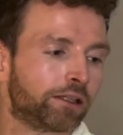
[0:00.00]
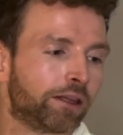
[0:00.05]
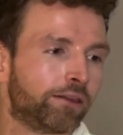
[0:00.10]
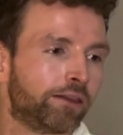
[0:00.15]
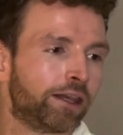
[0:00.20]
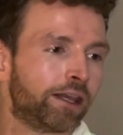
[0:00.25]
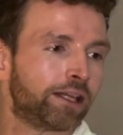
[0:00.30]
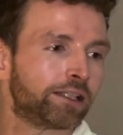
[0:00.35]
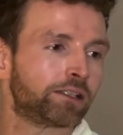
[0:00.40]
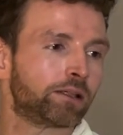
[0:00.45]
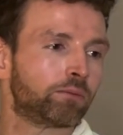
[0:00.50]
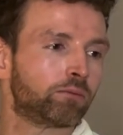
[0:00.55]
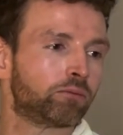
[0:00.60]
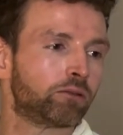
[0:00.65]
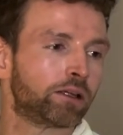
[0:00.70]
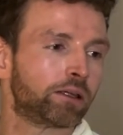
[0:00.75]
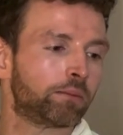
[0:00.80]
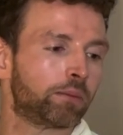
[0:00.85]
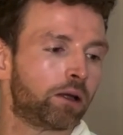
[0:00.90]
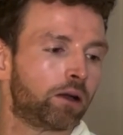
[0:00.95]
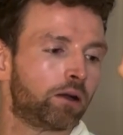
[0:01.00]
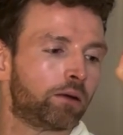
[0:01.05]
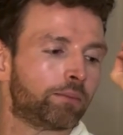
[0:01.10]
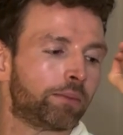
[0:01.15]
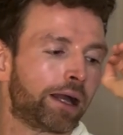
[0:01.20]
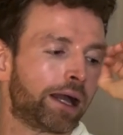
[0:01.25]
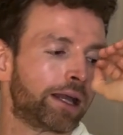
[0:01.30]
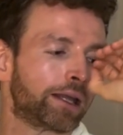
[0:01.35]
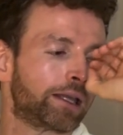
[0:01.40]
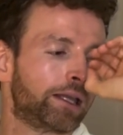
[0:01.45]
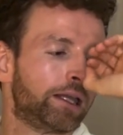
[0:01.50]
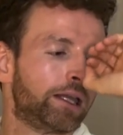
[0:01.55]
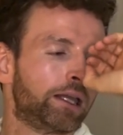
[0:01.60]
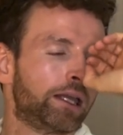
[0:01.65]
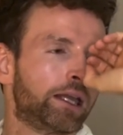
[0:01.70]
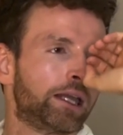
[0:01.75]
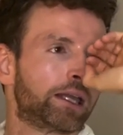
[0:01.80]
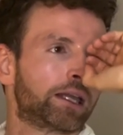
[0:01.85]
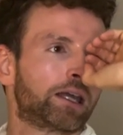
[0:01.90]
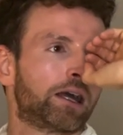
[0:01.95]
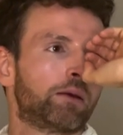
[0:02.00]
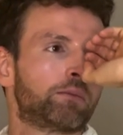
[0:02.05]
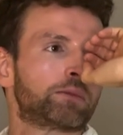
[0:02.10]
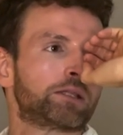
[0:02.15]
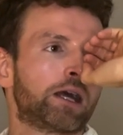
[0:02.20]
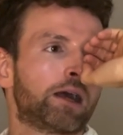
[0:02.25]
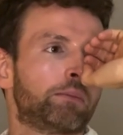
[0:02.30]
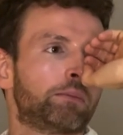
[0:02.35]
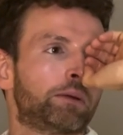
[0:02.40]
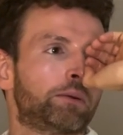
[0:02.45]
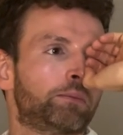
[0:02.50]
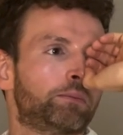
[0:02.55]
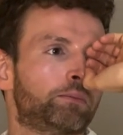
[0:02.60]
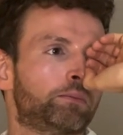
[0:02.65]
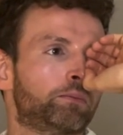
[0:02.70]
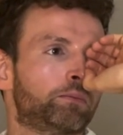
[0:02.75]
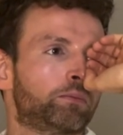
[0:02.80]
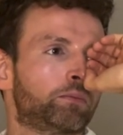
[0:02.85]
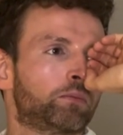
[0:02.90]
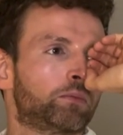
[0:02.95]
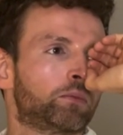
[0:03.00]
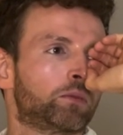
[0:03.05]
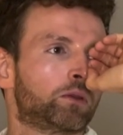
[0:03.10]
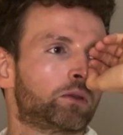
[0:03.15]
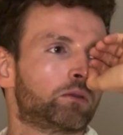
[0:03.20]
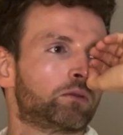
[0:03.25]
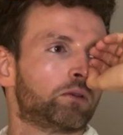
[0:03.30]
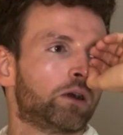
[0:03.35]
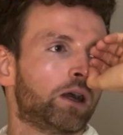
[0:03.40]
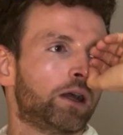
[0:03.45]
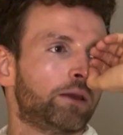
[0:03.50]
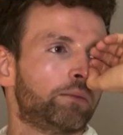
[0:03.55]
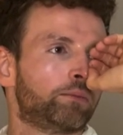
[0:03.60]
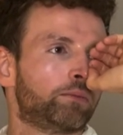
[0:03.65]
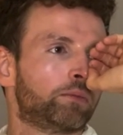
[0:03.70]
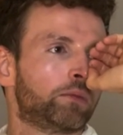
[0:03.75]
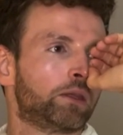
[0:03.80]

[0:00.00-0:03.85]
And then as I'm bringing my arm back, it comes up, right?